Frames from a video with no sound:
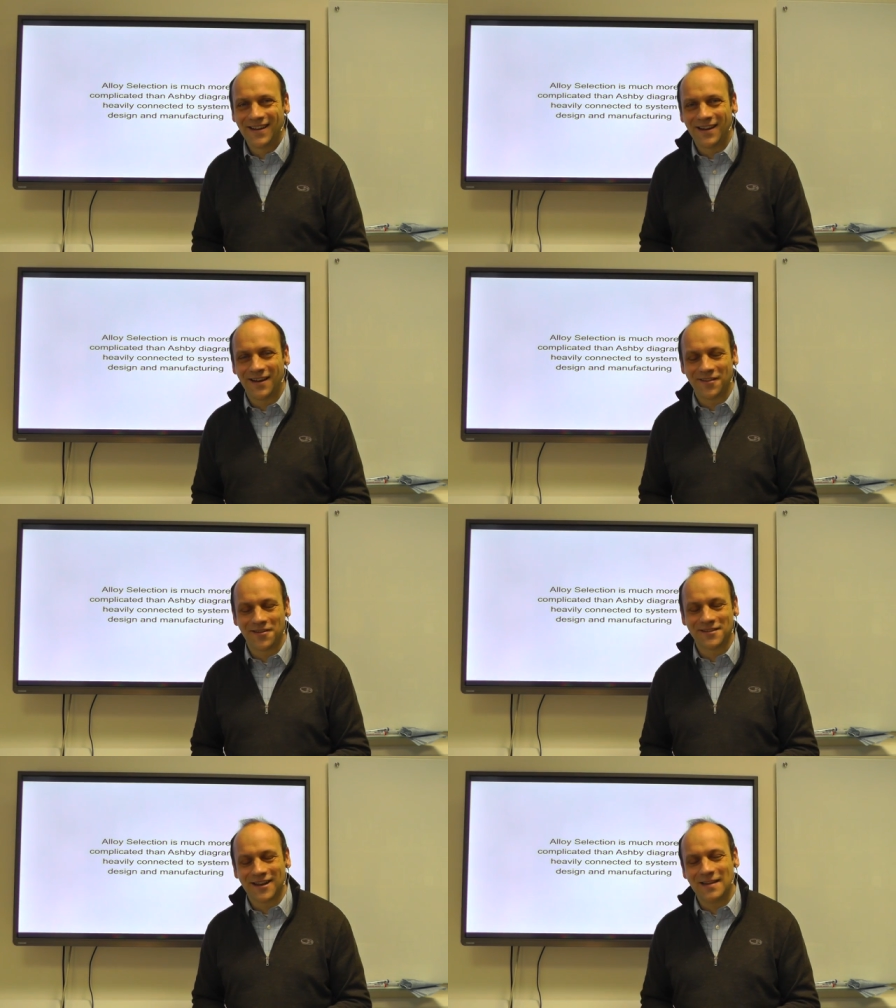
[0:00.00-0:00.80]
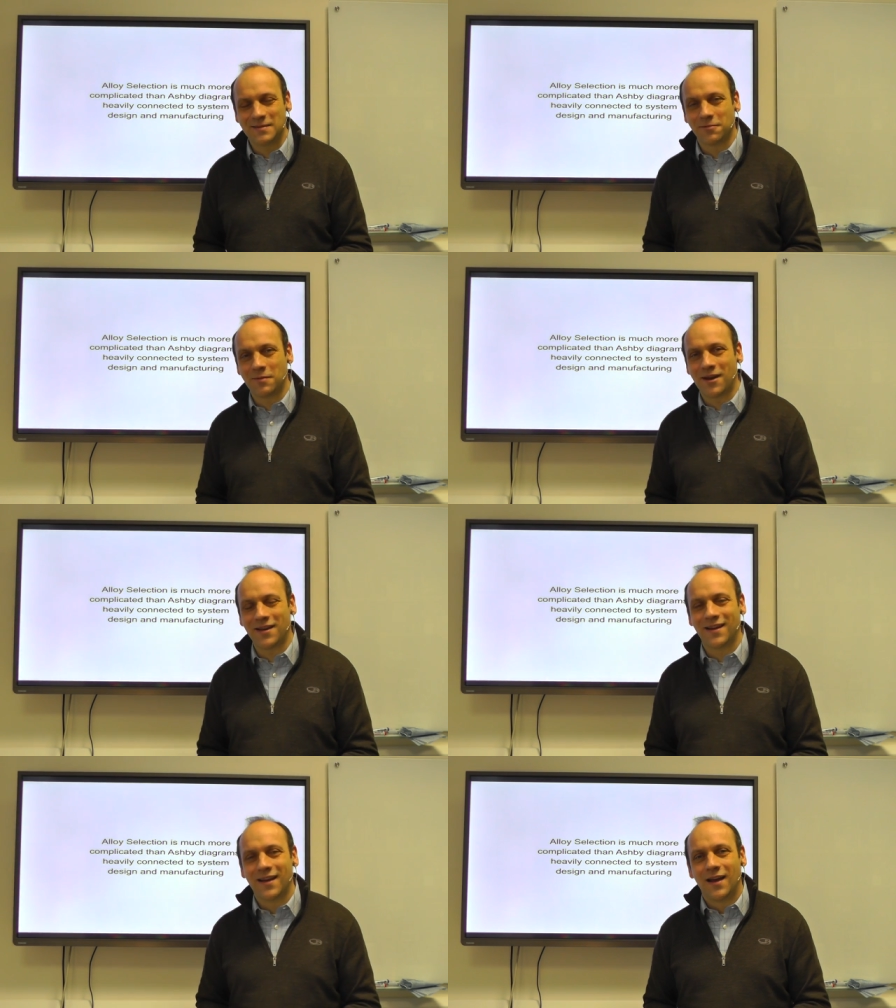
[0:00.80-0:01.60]
uh, those claims that we
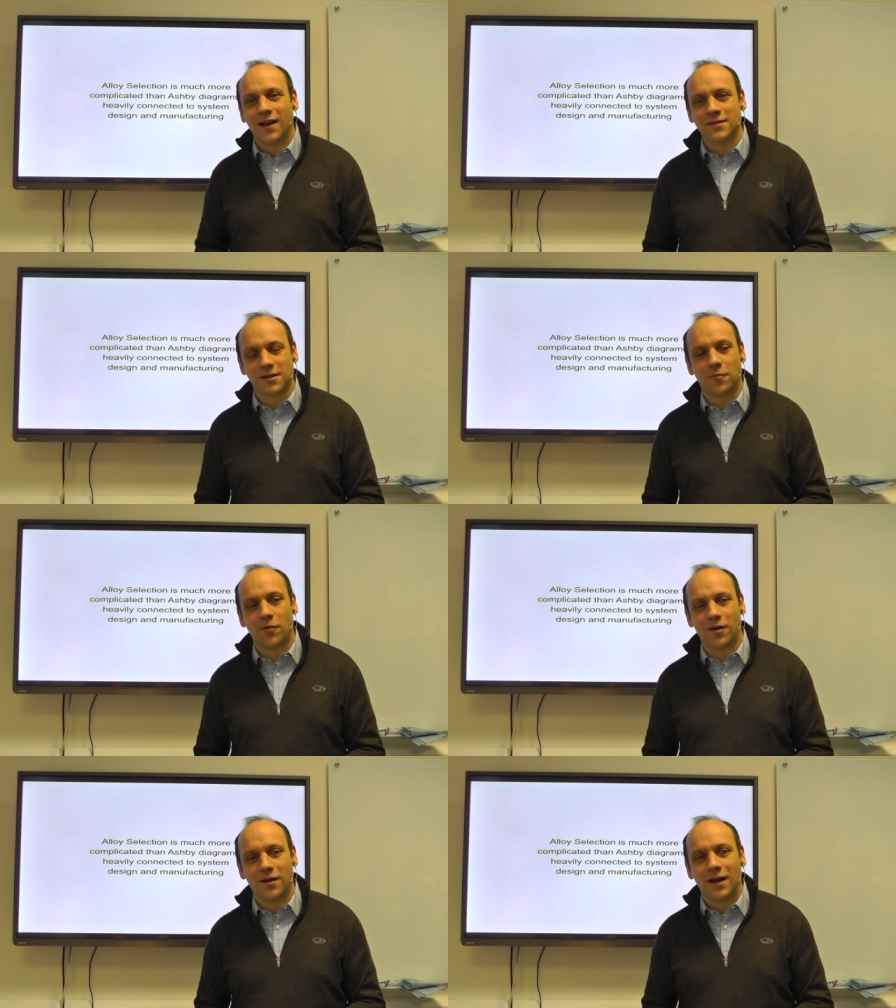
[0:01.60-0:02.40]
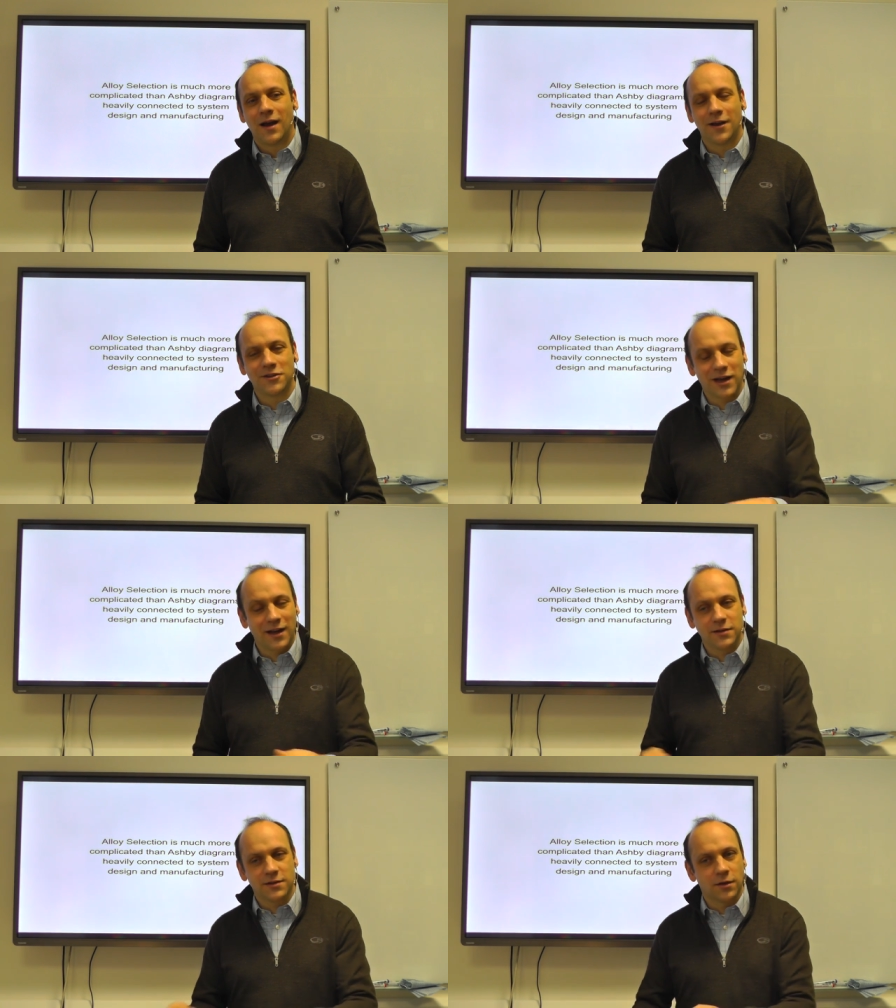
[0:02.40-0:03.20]
make somewhat, and
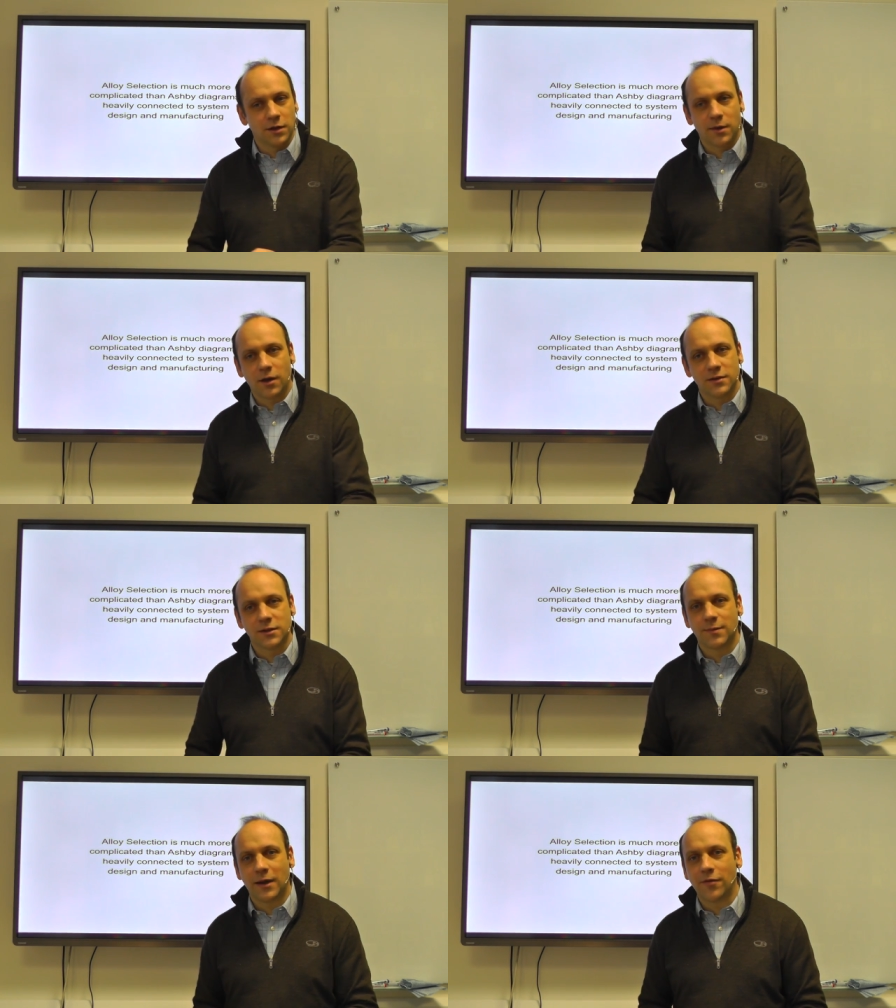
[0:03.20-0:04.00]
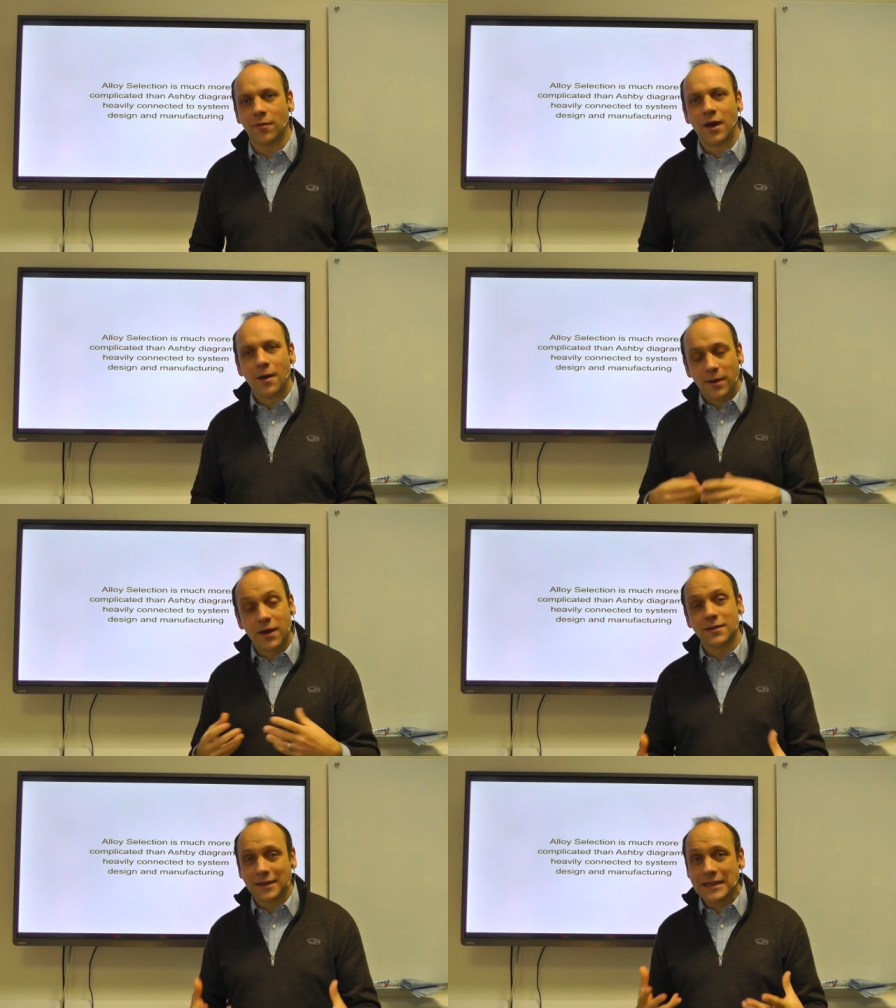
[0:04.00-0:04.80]
challenge us on them and ask us about them
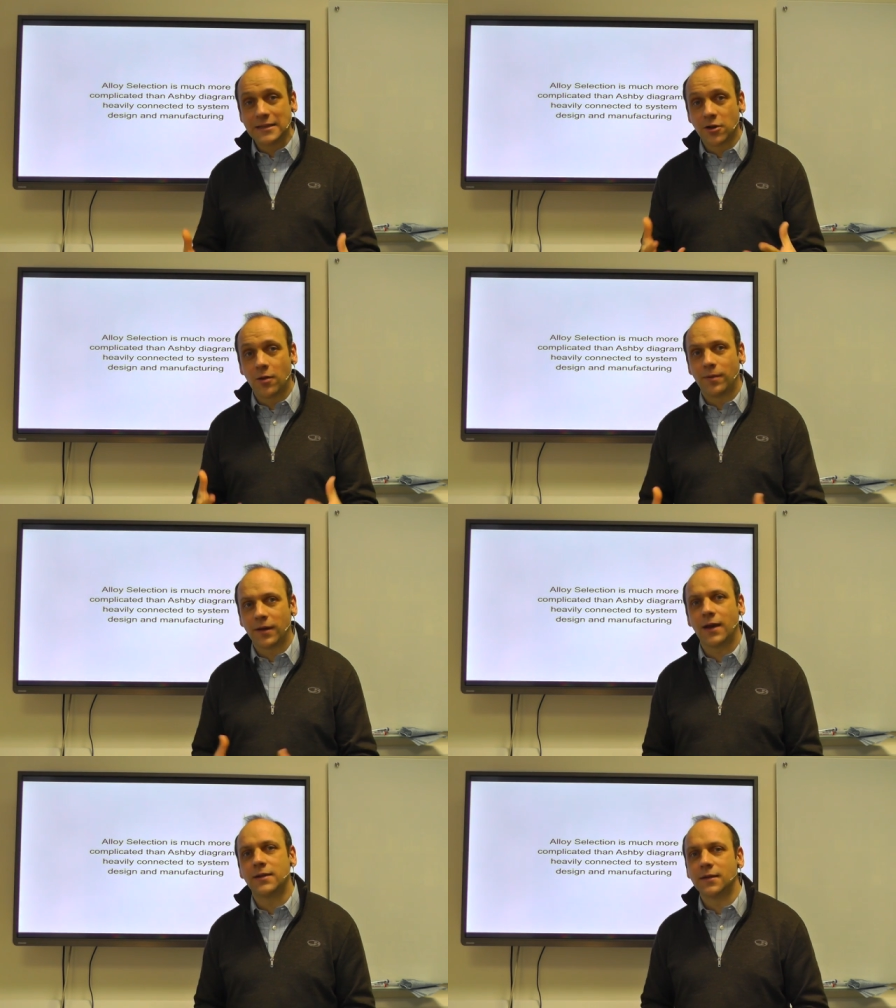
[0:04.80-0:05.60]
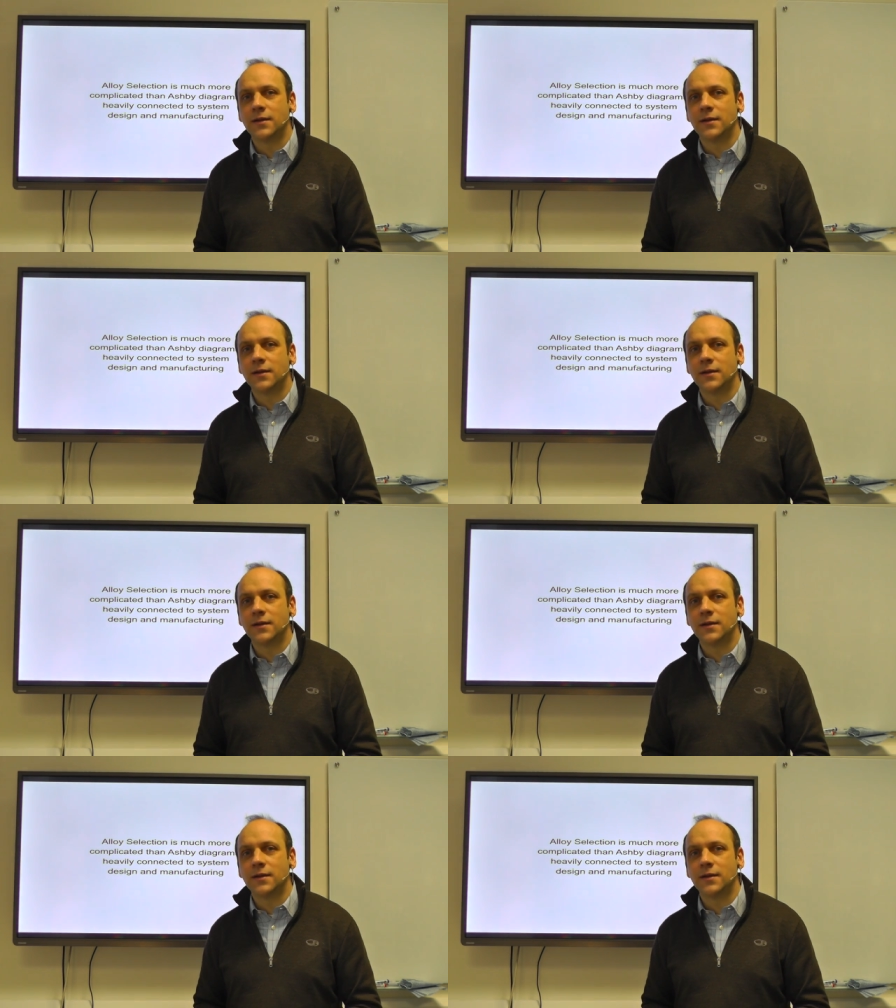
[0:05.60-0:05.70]
because it is complicated.